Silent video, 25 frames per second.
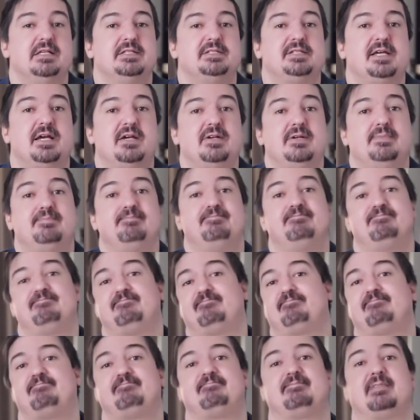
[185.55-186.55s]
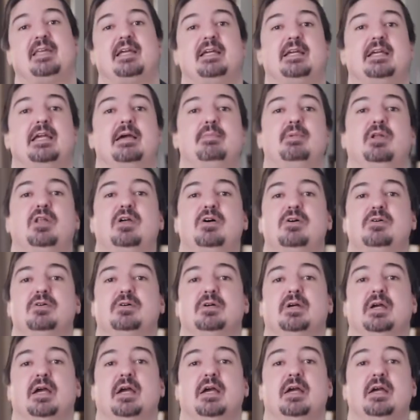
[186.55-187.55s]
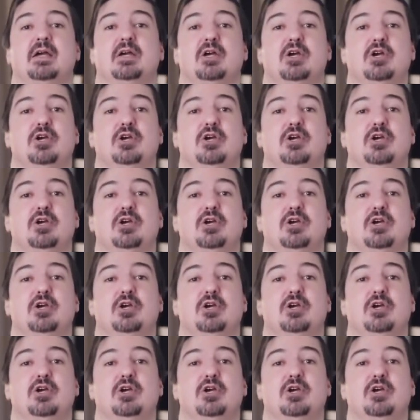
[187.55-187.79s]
So come along,